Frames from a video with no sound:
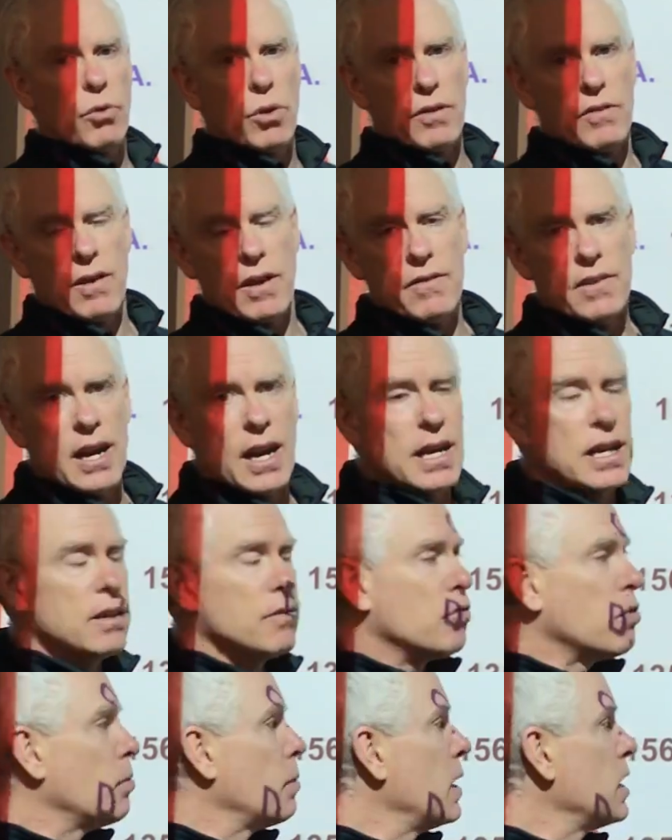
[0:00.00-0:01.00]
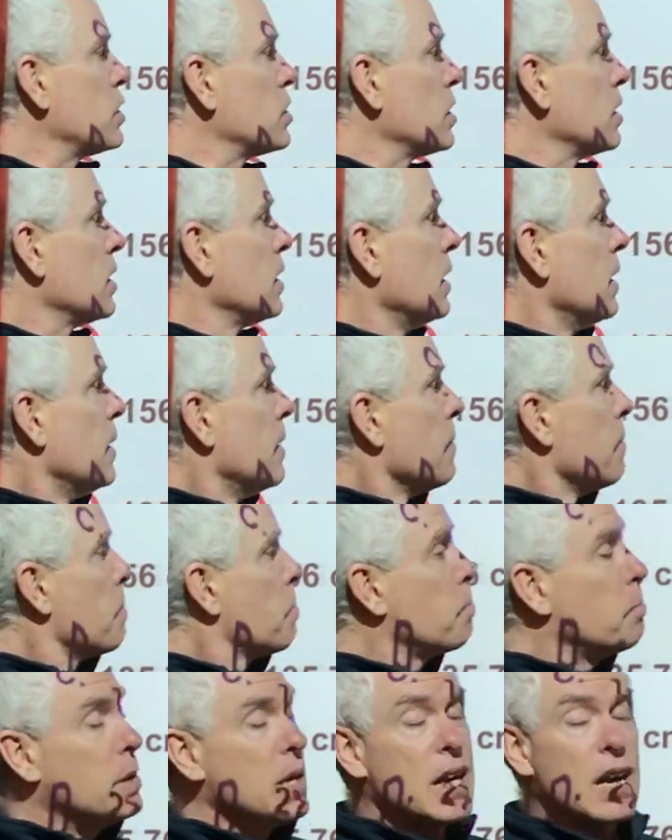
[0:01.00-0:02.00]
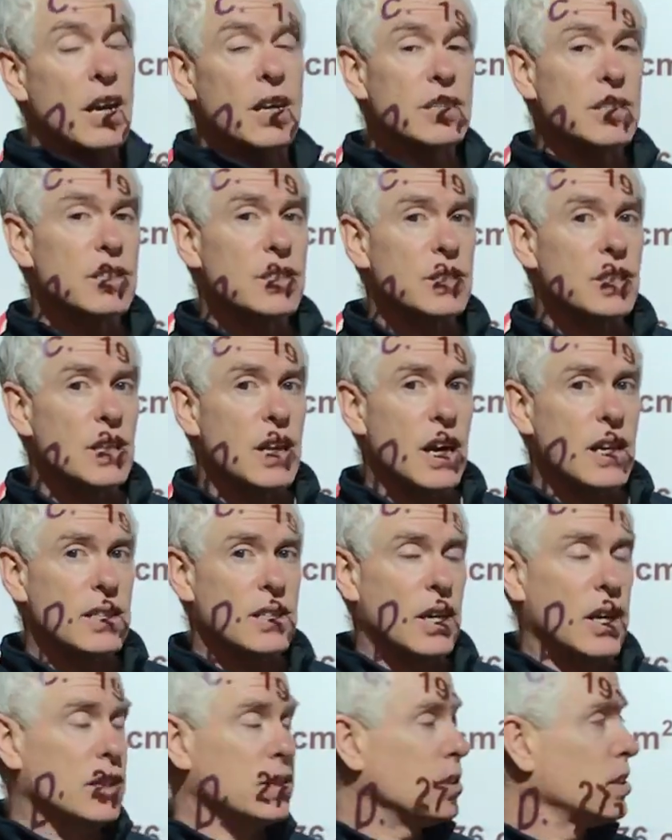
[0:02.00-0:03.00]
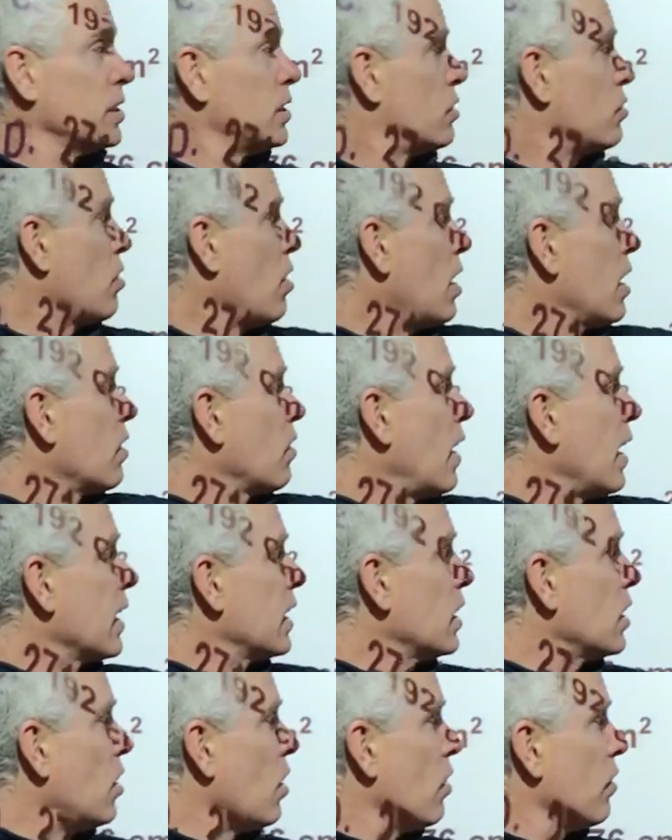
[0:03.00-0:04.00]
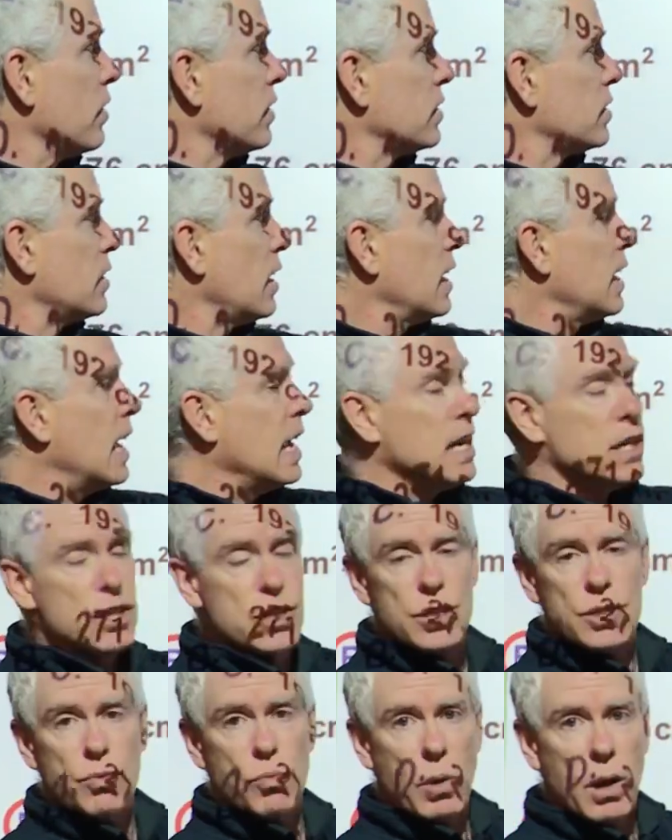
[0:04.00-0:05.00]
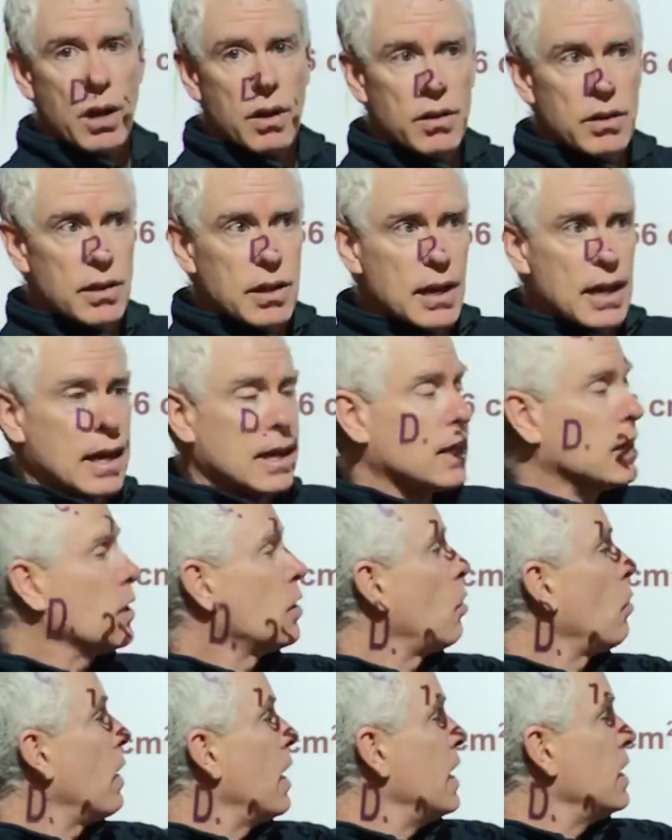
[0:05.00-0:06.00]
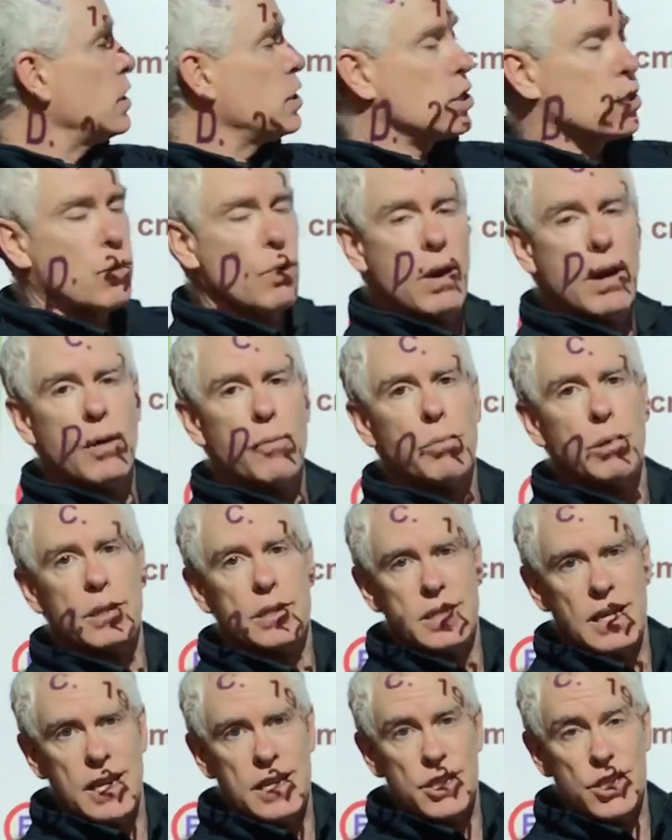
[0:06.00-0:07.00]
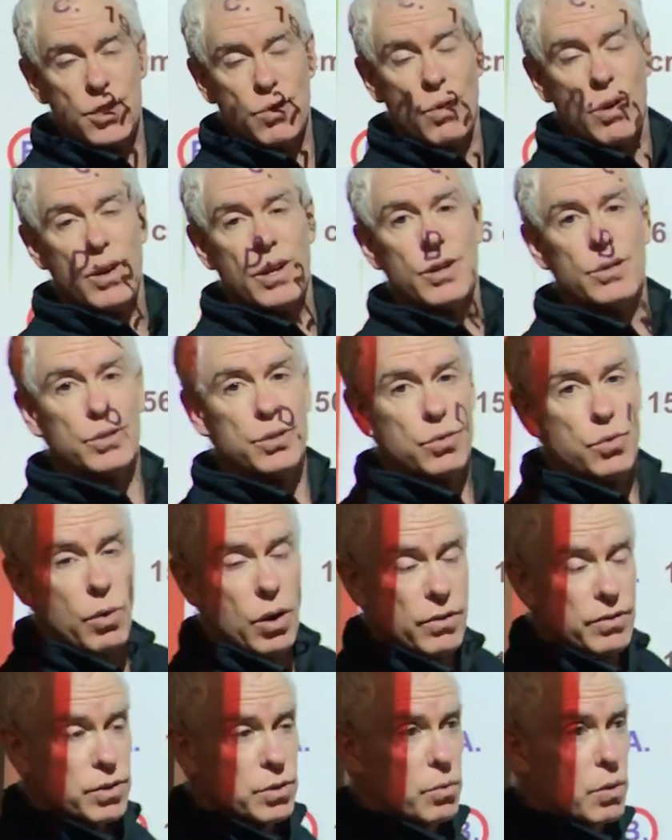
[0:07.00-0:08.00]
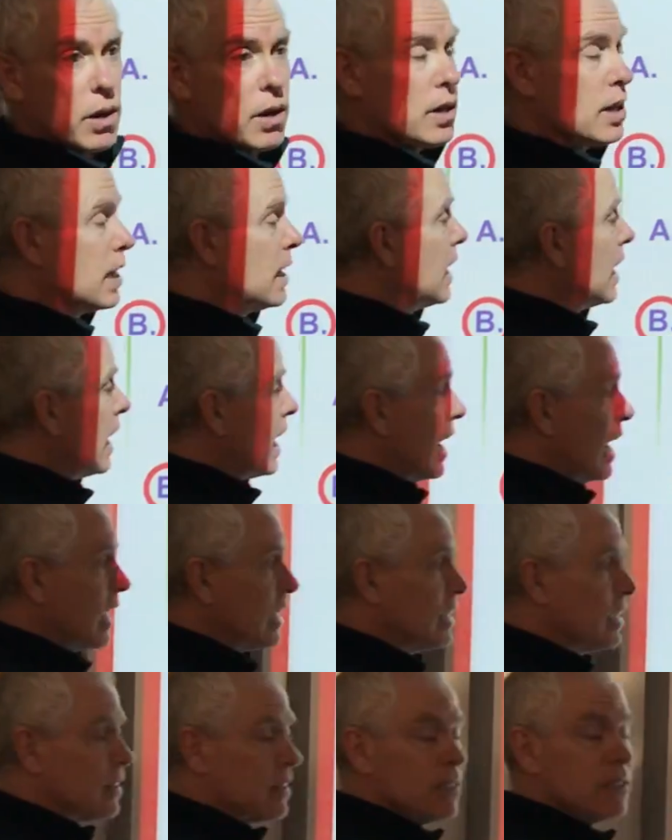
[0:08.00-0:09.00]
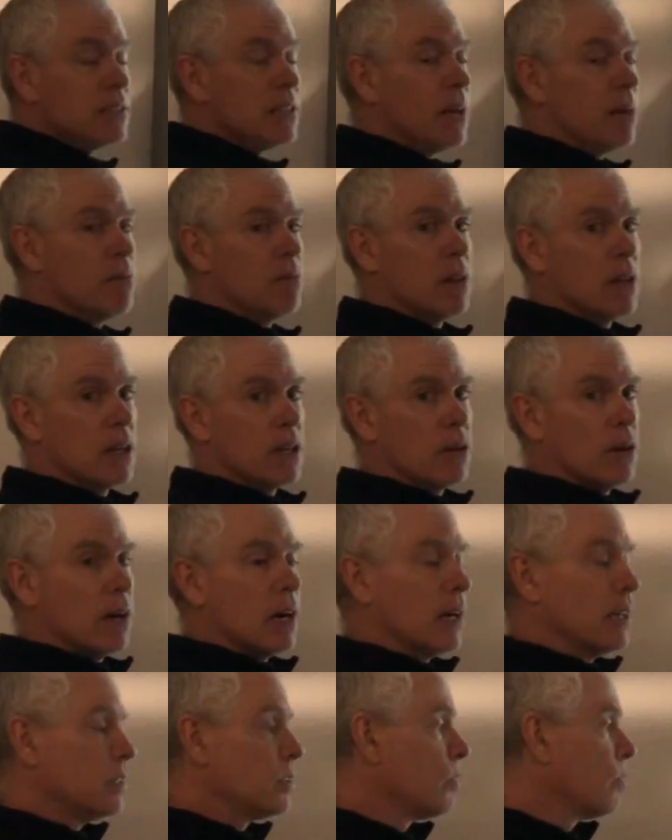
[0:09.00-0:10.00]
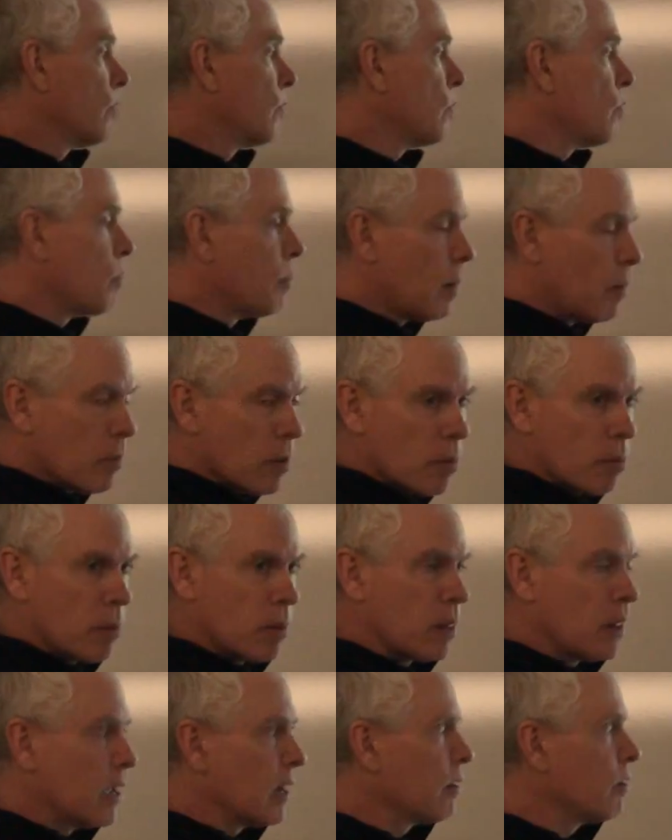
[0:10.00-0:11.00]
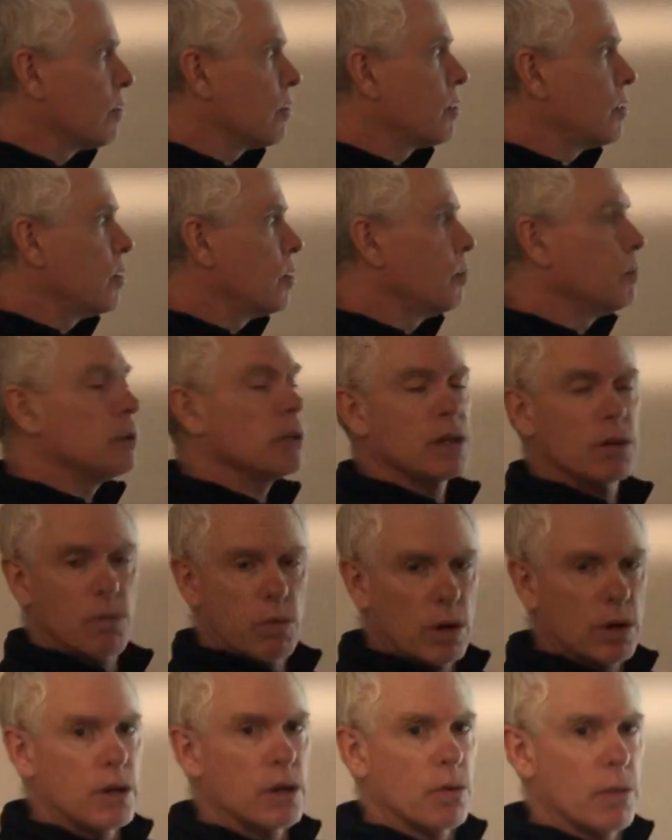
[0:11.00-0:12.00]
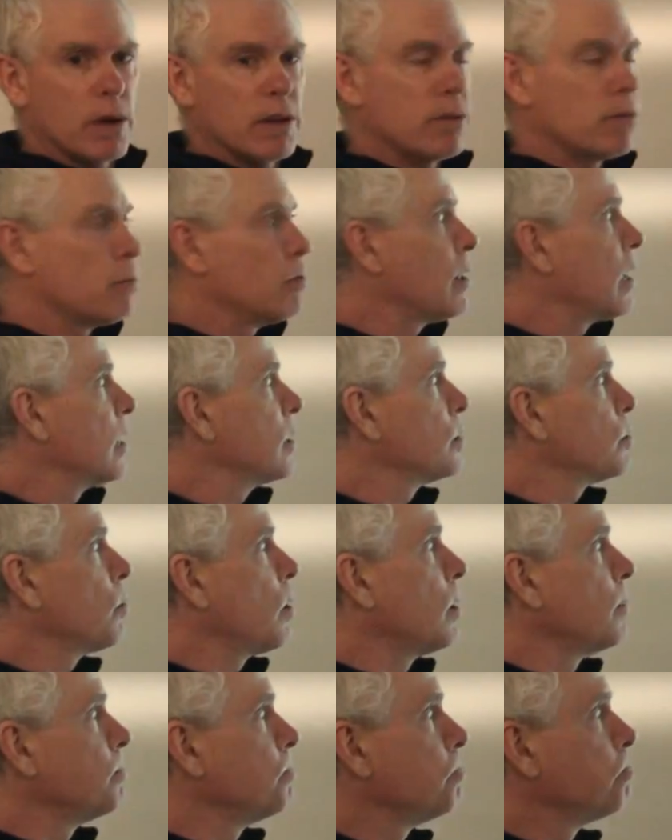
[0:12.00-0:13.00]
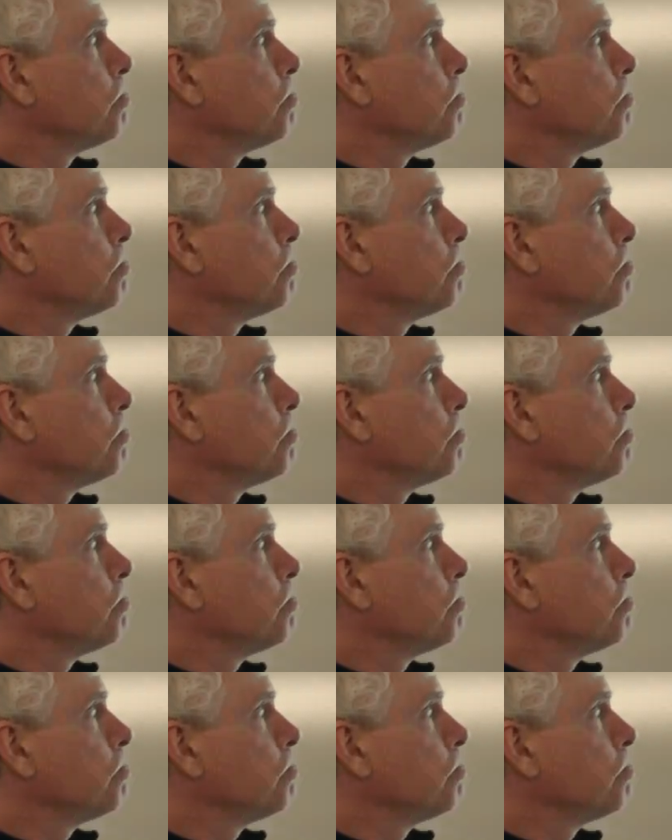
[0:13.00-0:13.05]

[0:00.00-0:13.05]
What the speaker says: 45, 90 information? Because it's an isosceles triangle, I could call this side h as well, and I could go h squared plus h squared equals 12 squared. I'd get the same thing, you guys. So if you remember the Pythagorean theorem, you could work your way through that as well.